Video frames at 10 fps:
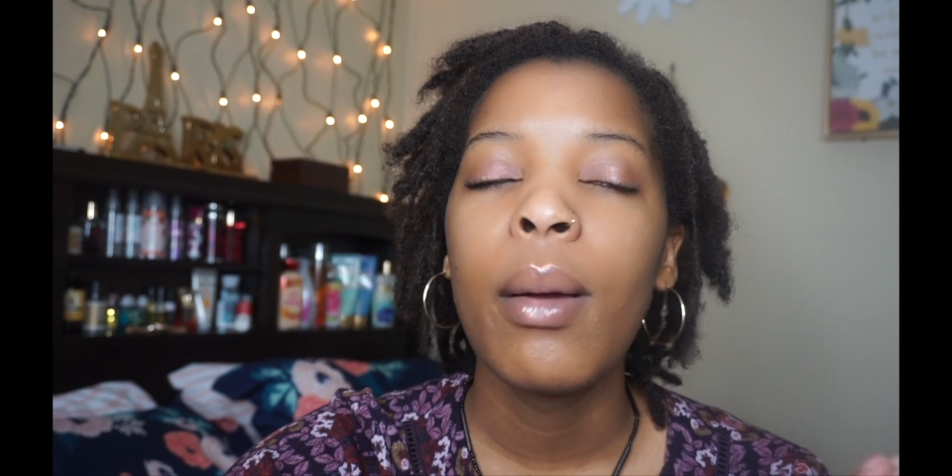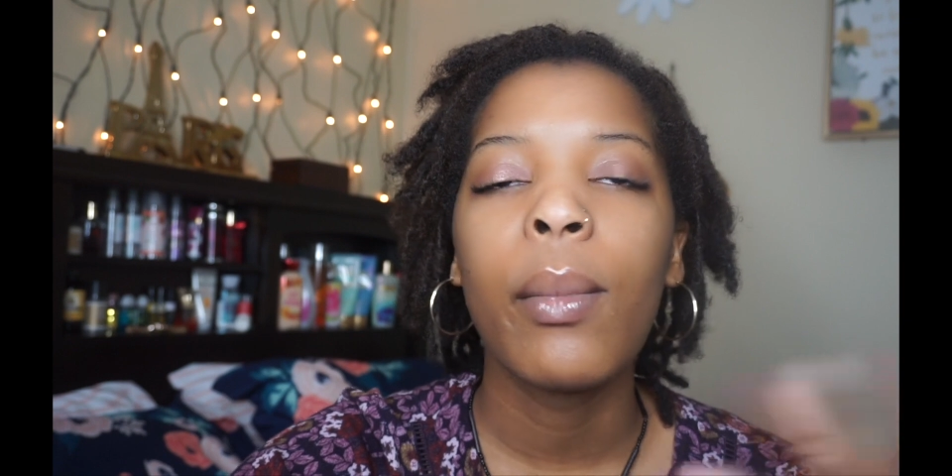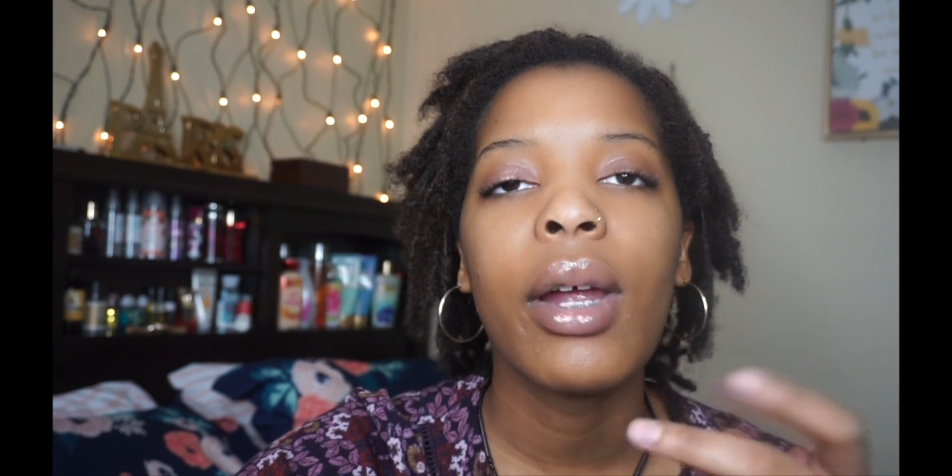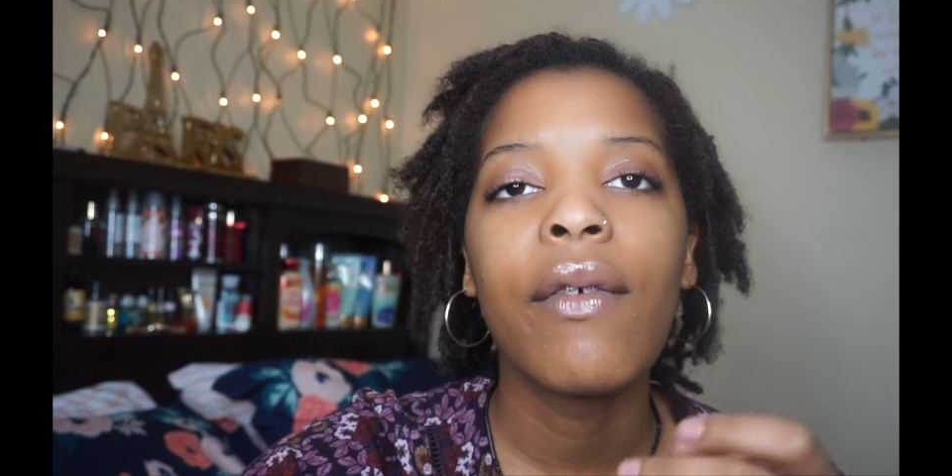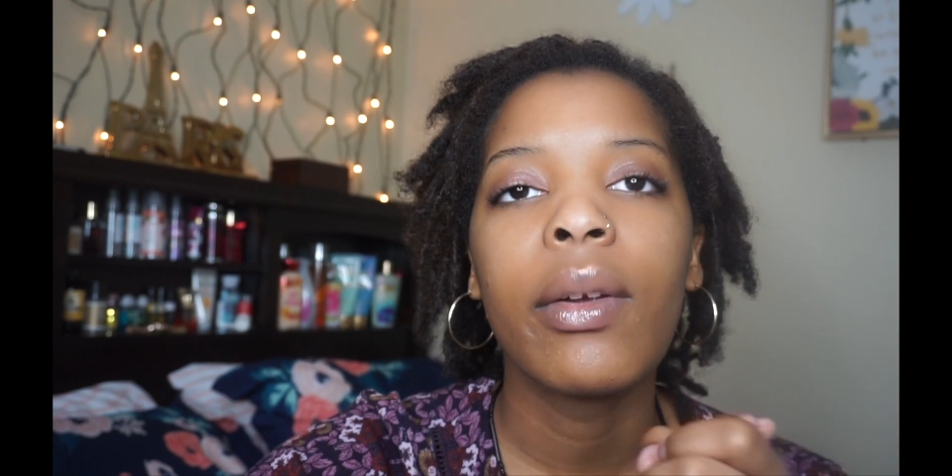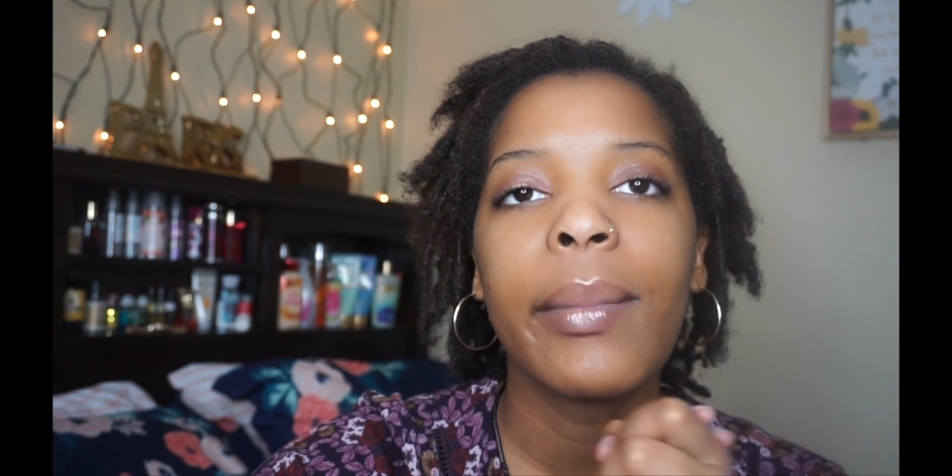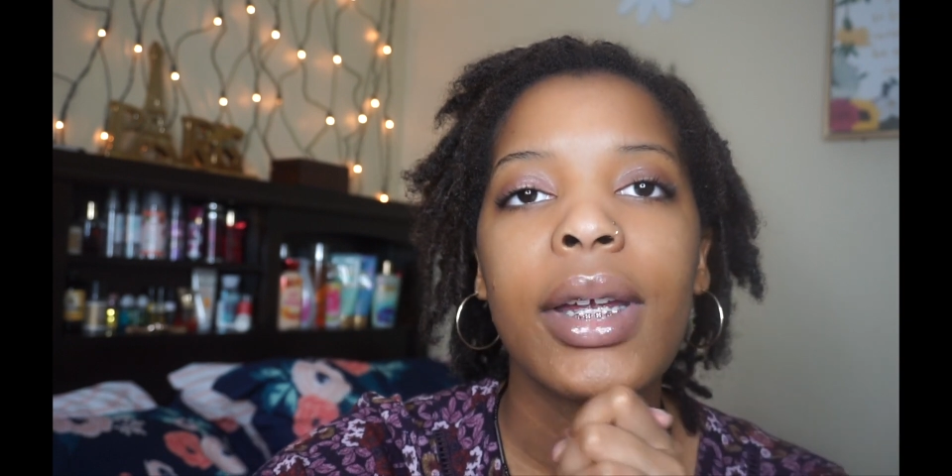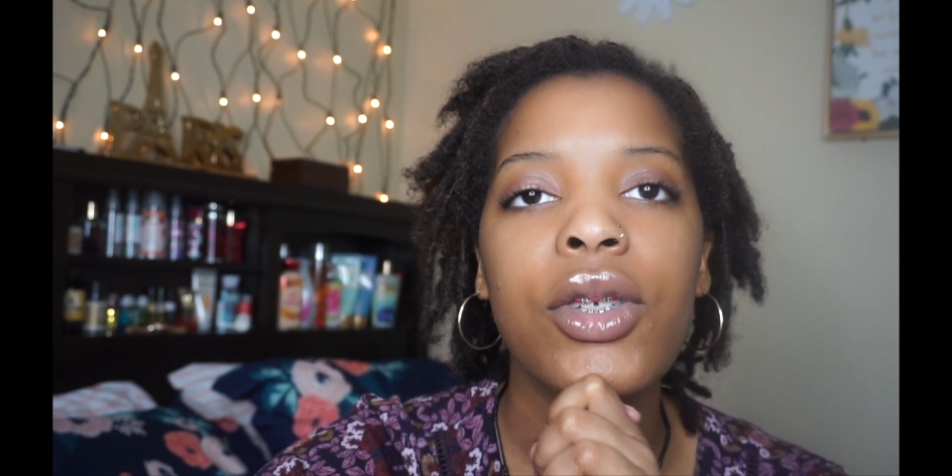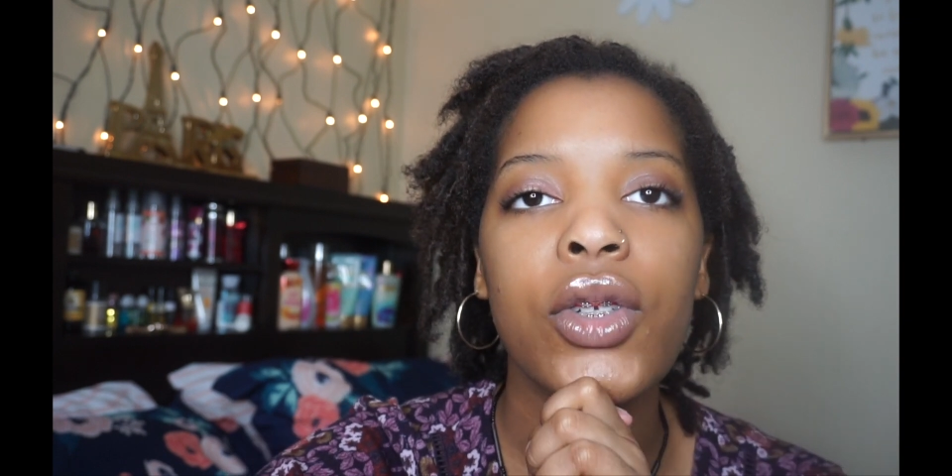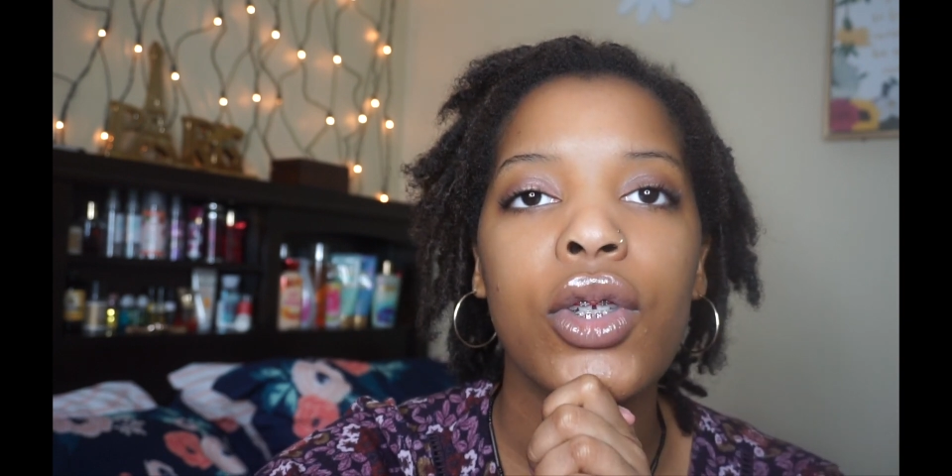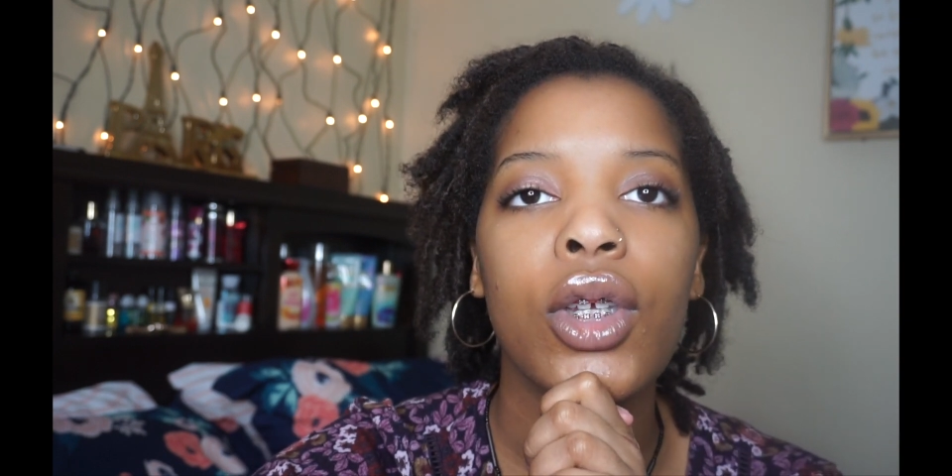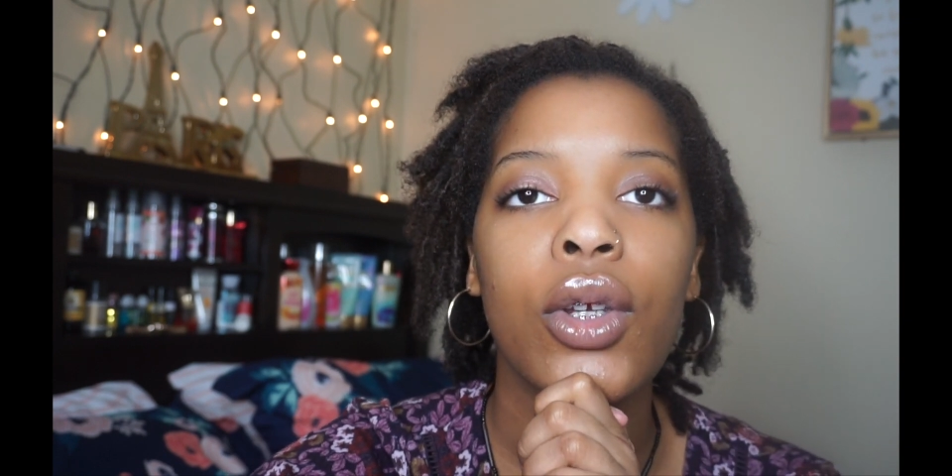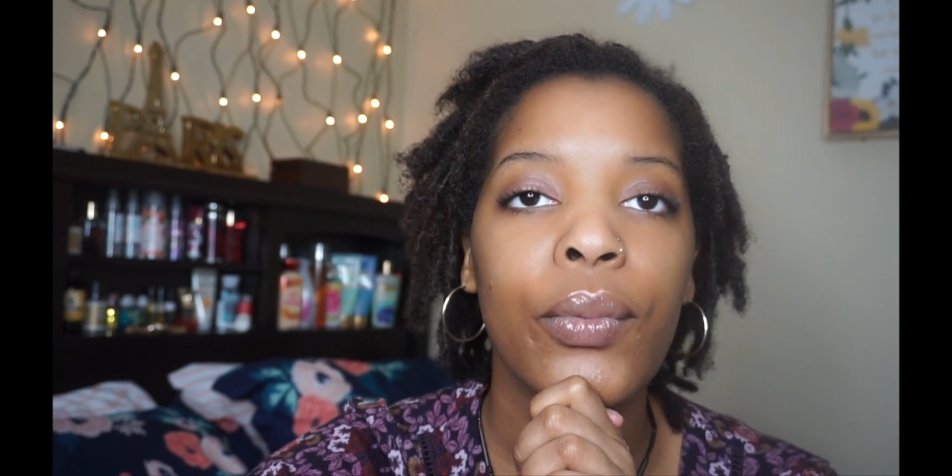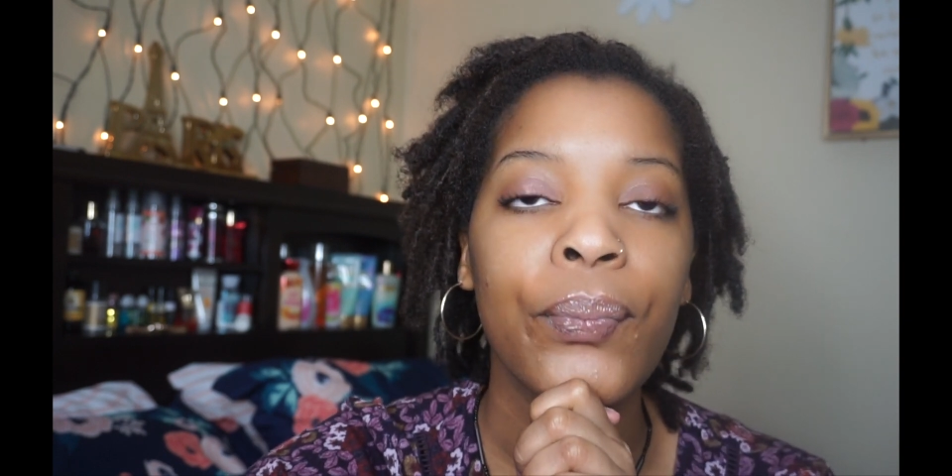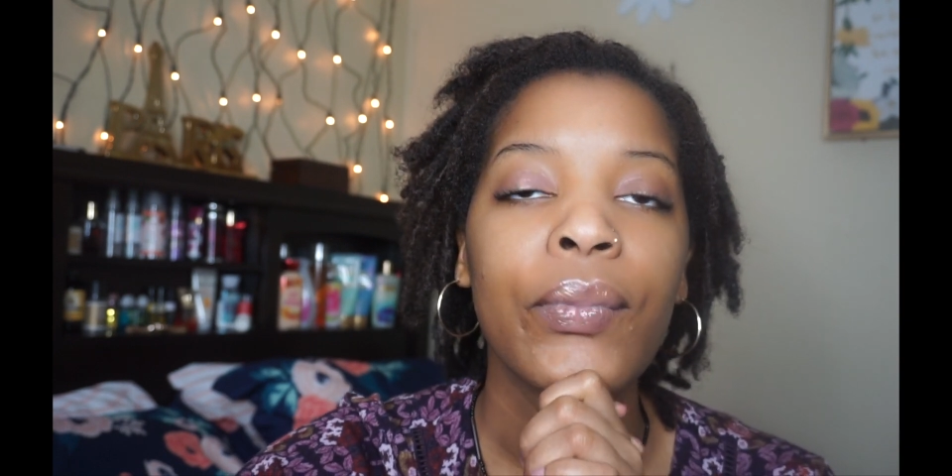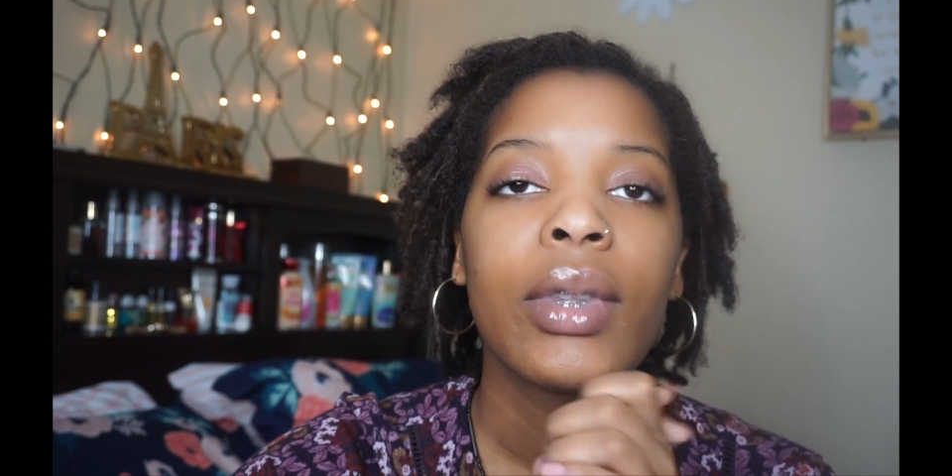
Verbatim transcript: more information to you